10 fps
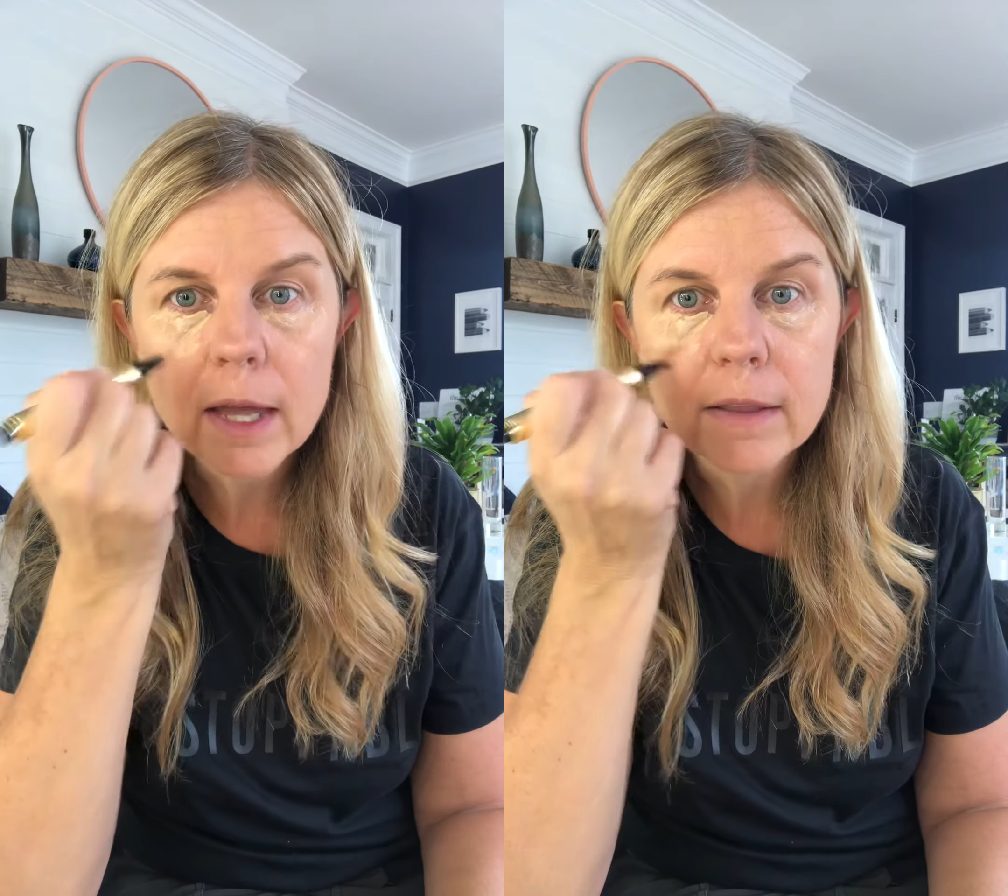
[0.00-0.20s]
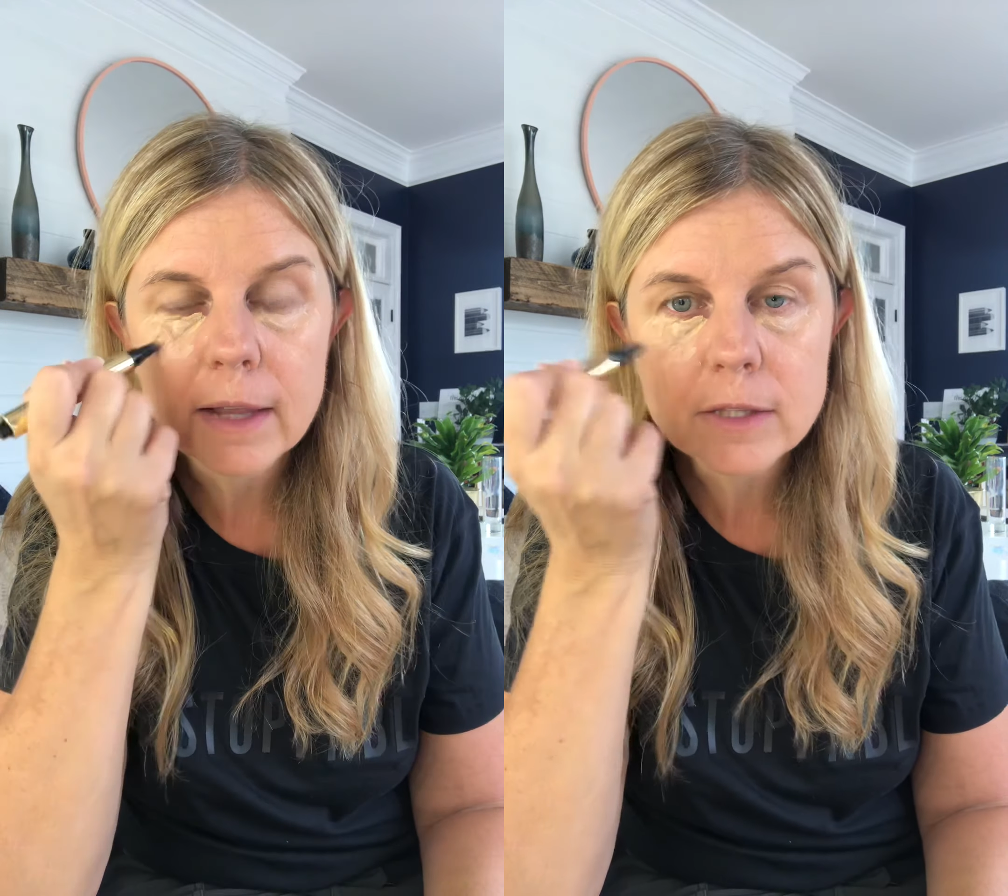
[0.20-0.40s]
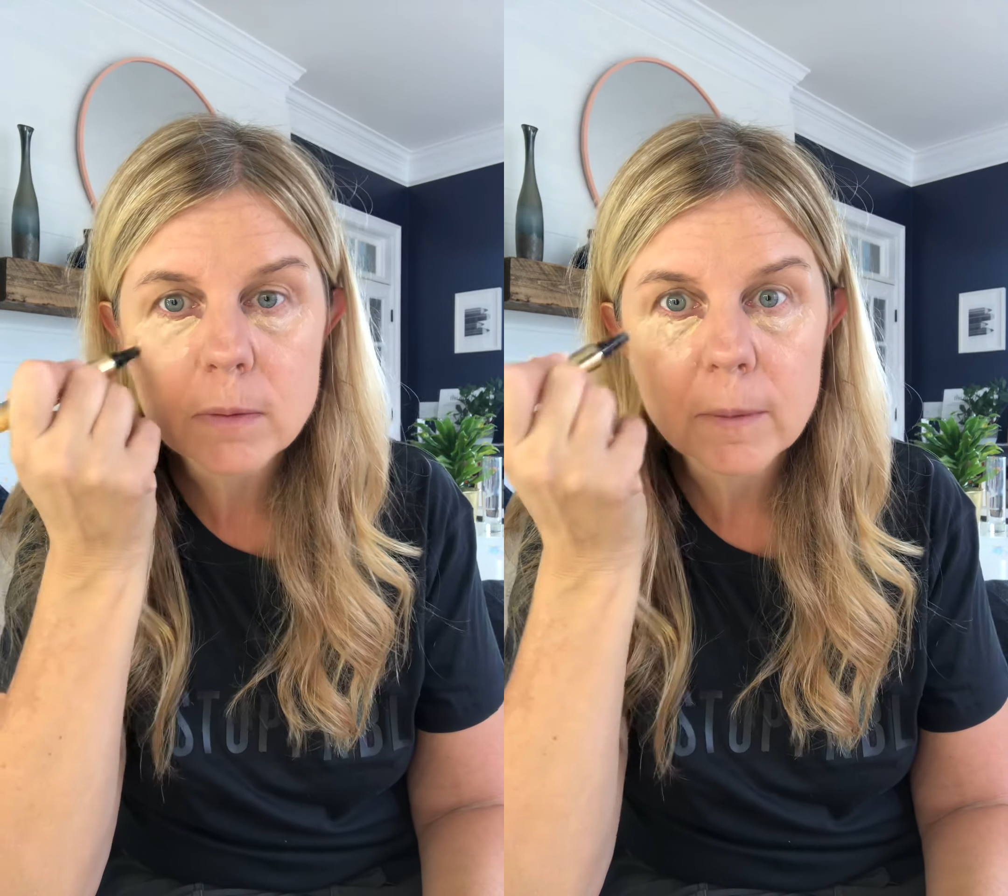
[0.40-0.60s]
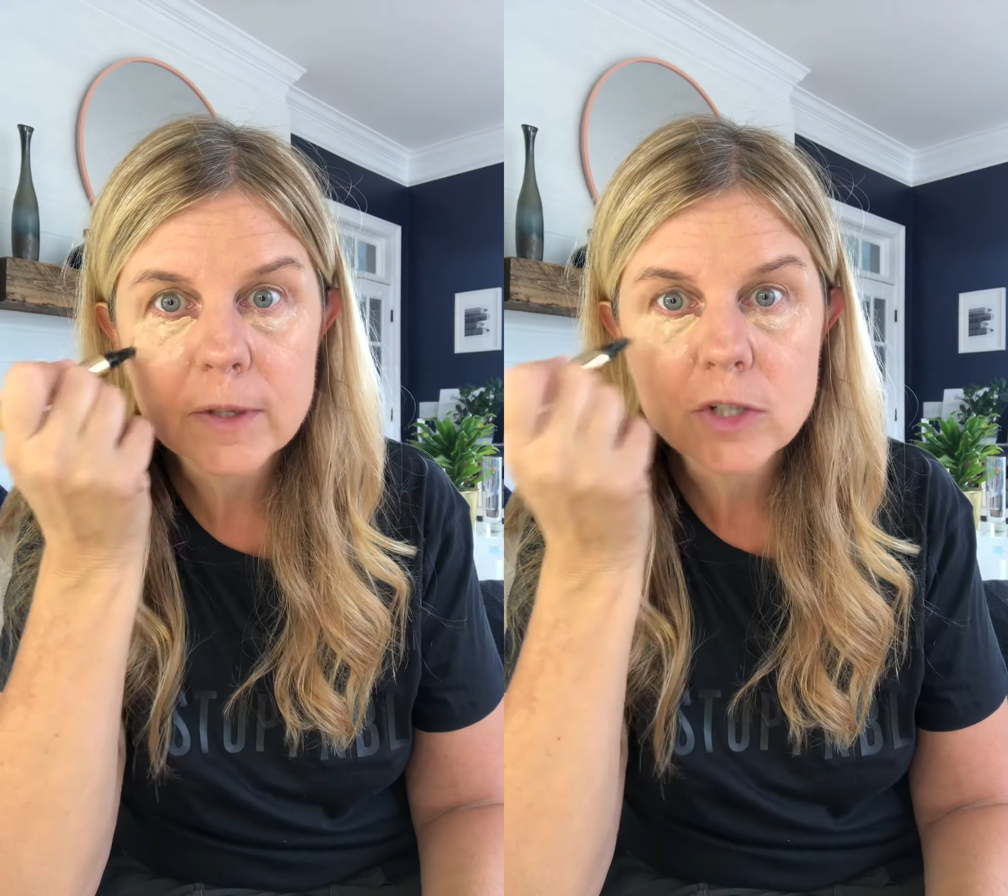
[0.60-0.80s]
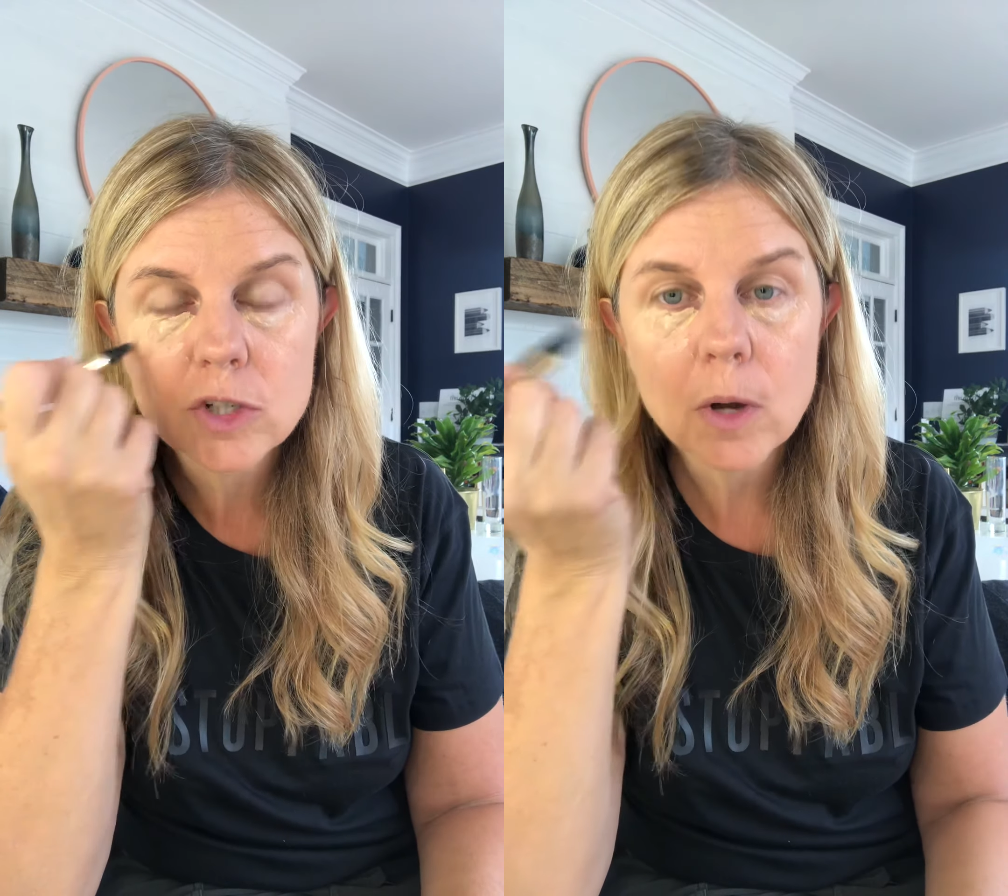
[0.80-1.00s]
and that's why we
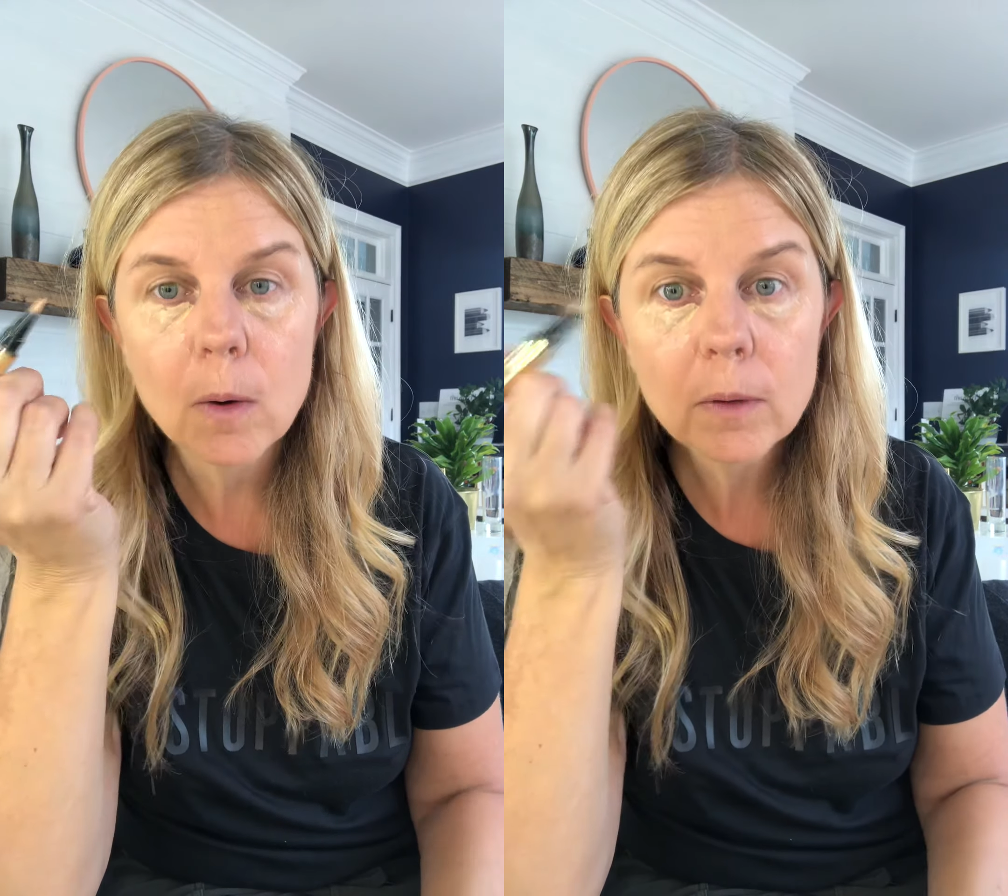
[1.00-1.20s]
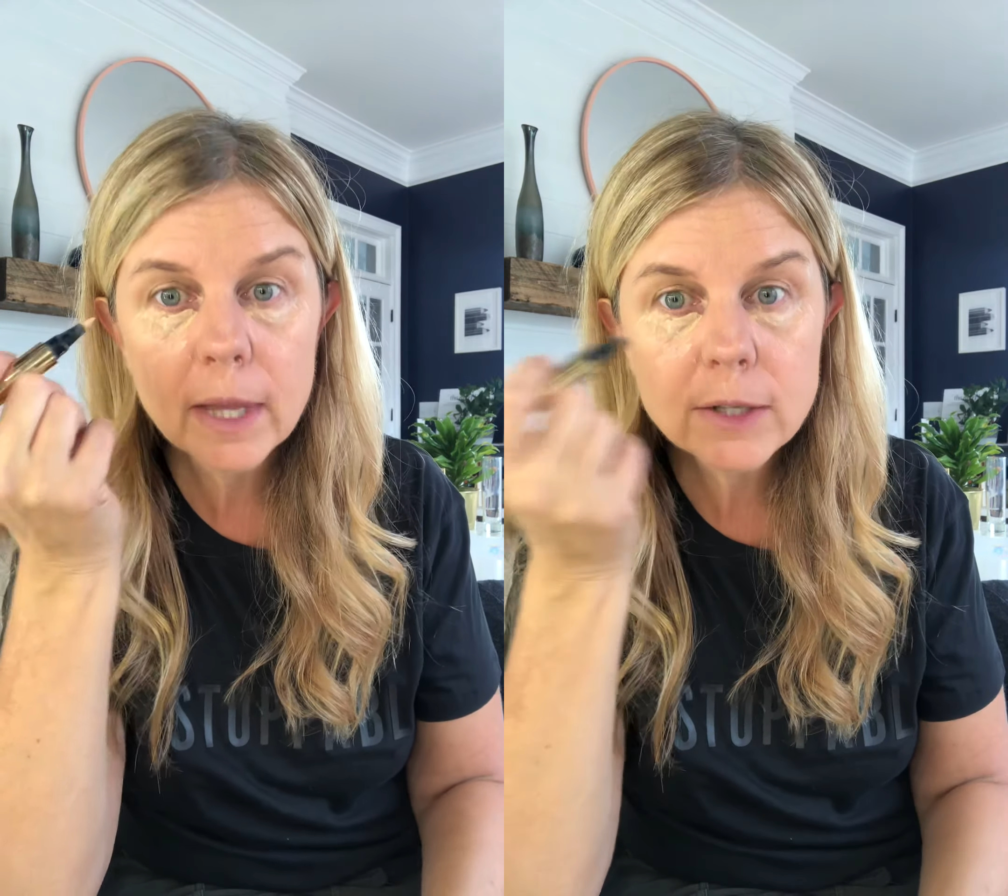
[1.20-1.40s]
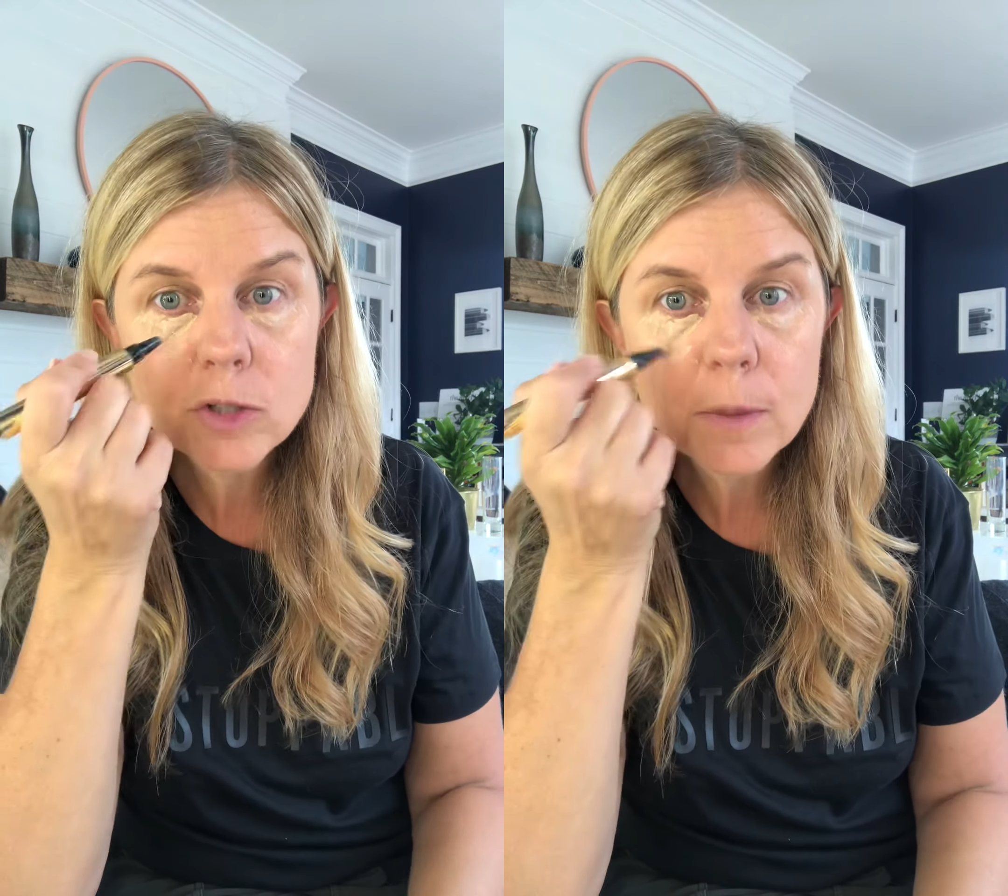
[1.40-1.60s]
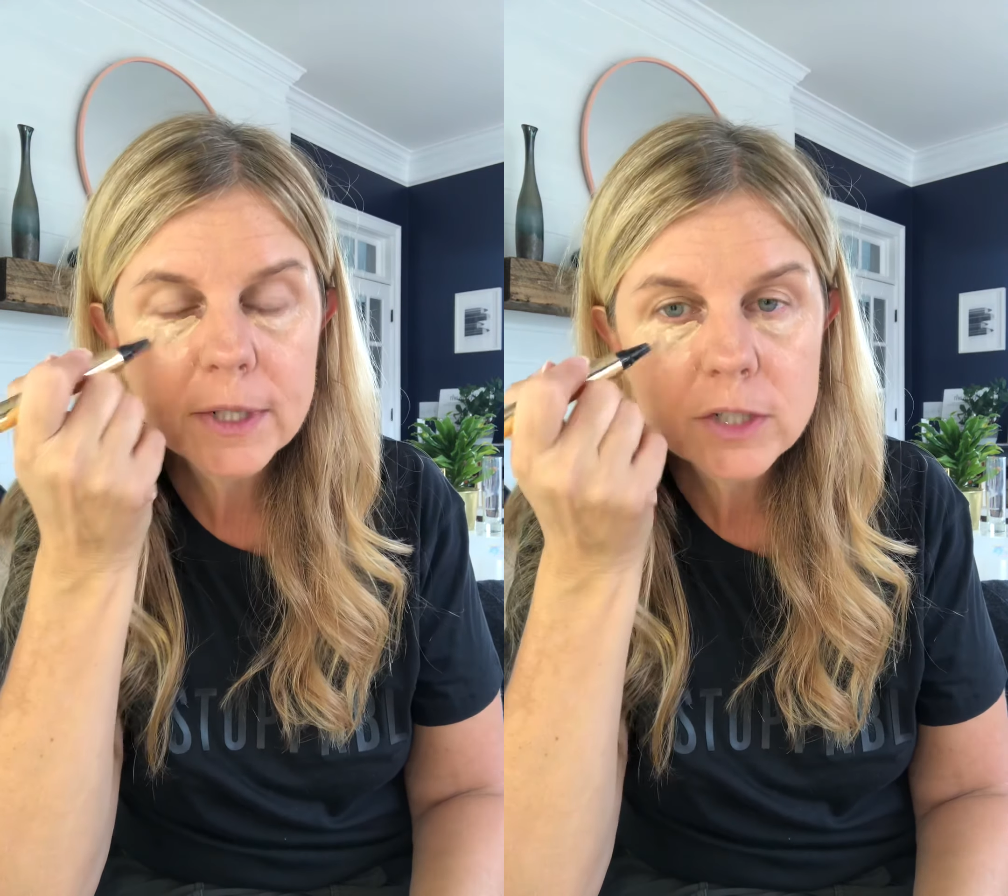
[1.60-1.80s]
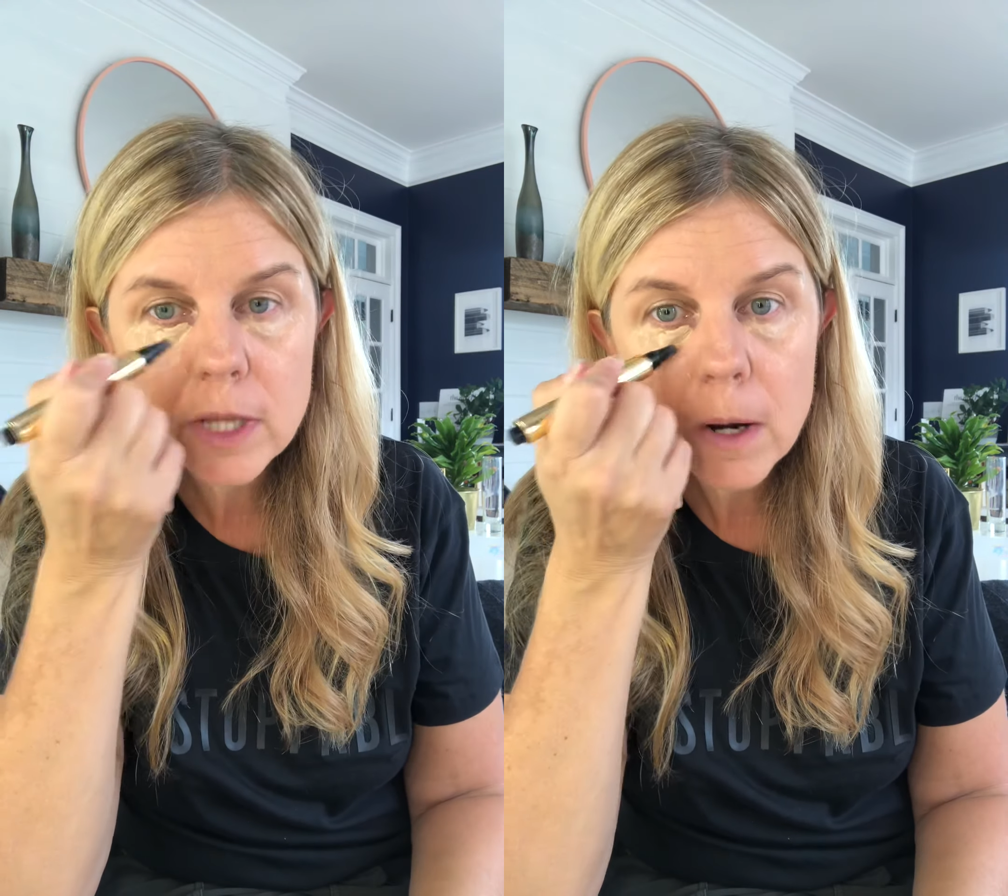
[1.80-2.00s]
show like so
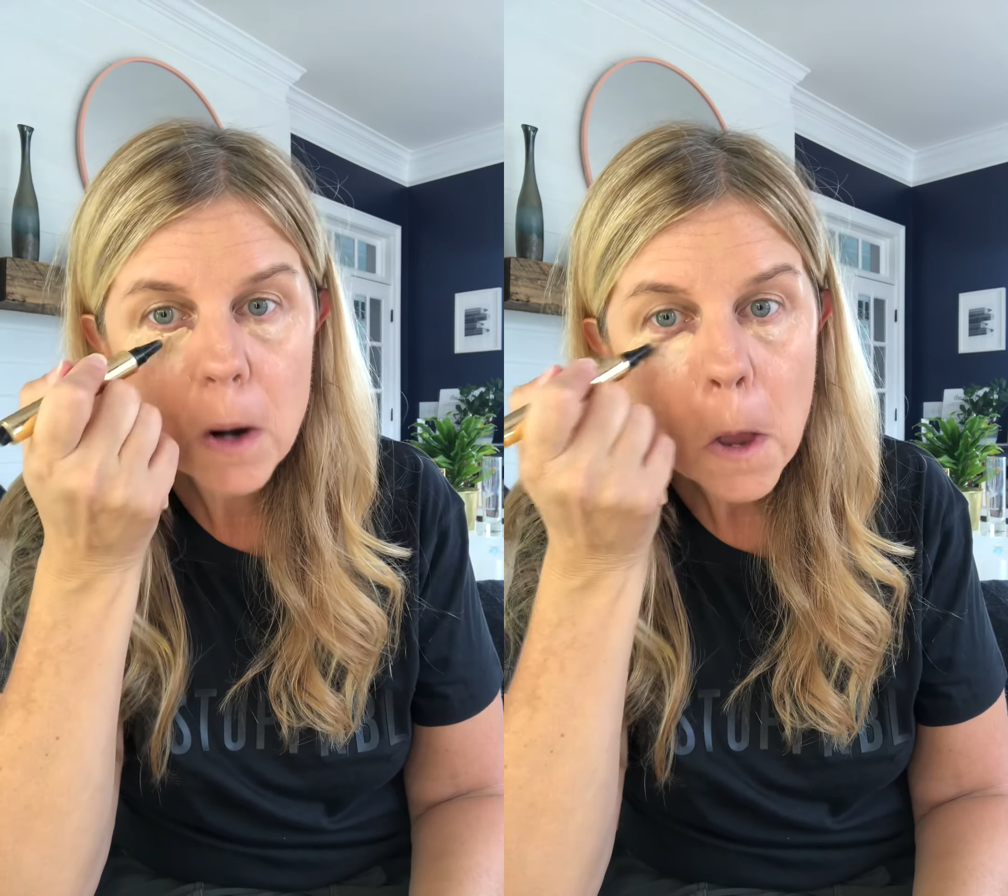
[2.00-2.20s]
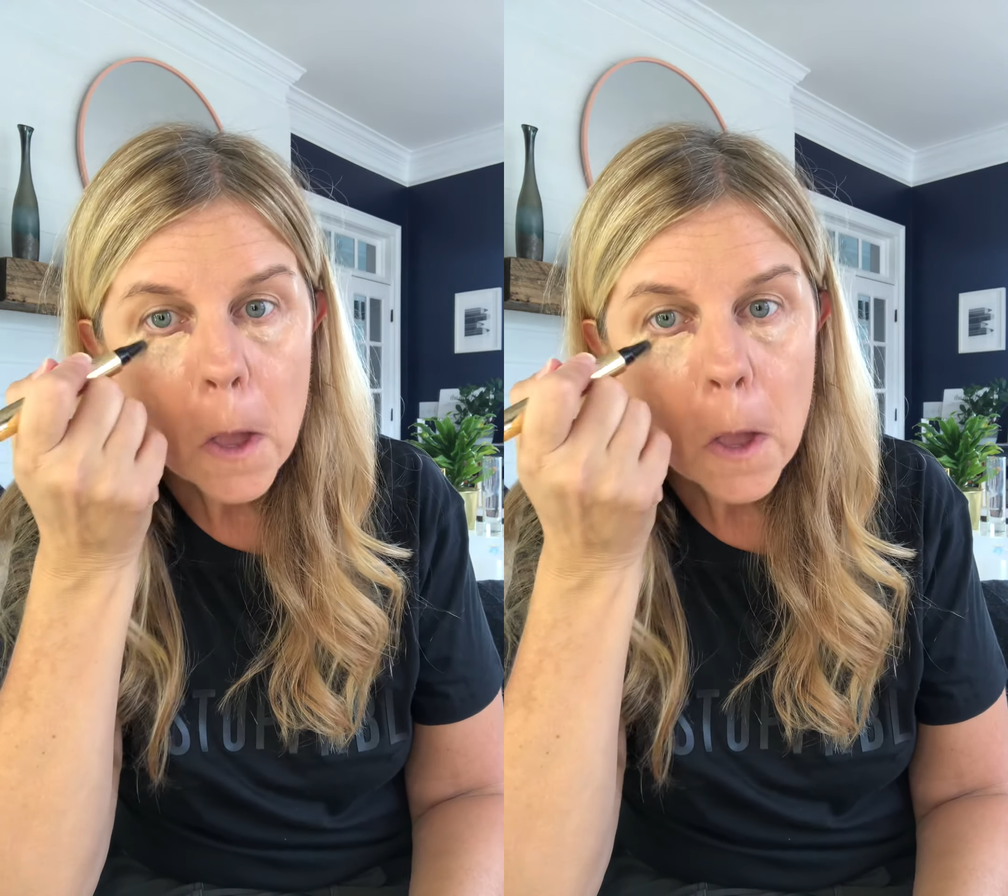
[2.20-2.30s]
much there.